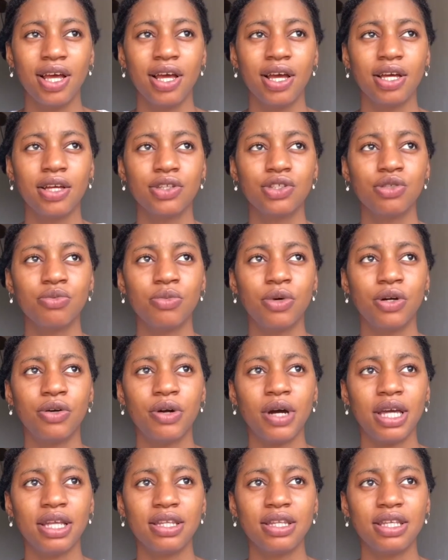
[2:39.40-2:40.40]
Tomorrow,
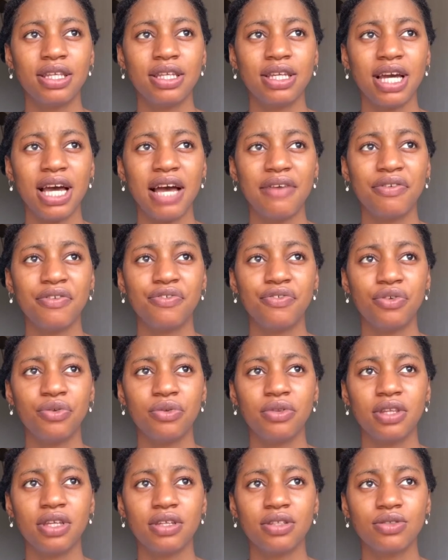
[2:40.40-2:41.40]
I think I have a few
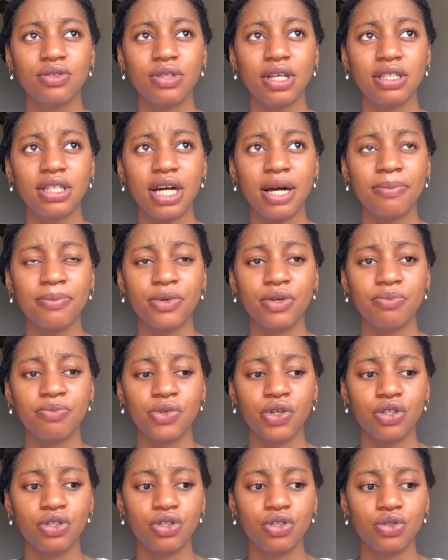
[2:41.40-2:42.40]
things that I'm
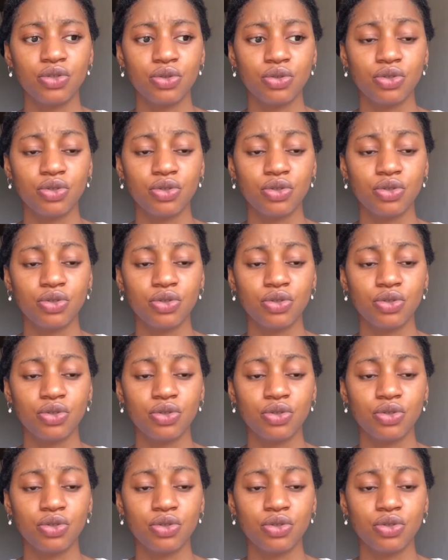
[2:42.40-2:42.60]
going to.